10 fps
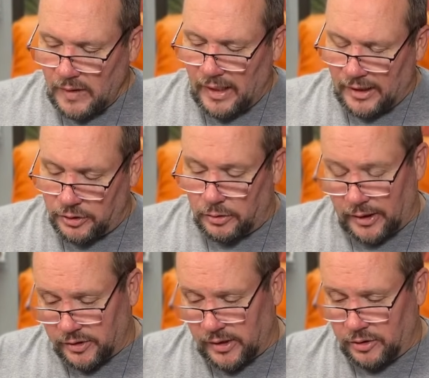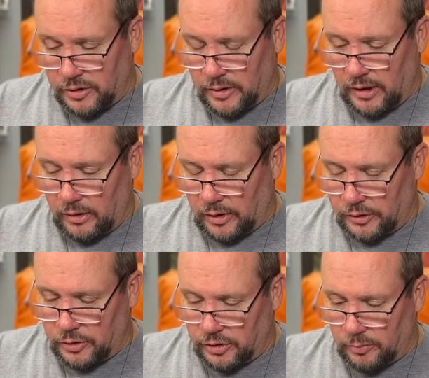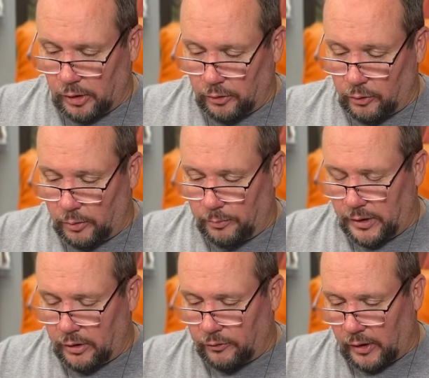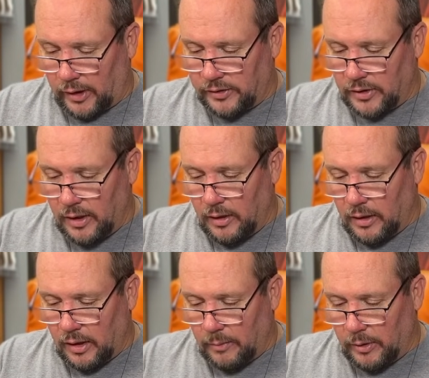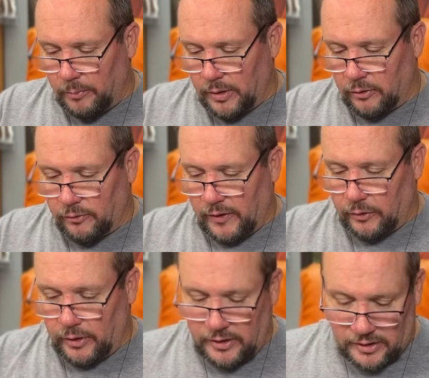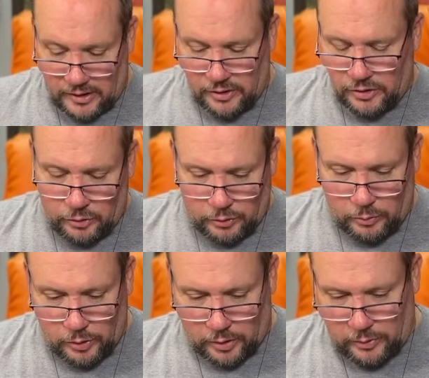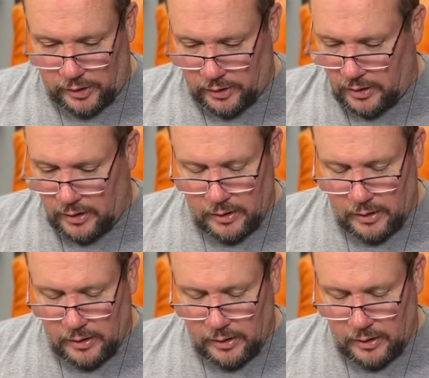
Like I say, as you get onto smaller or bigger flies, a bigger feather is easier to work with.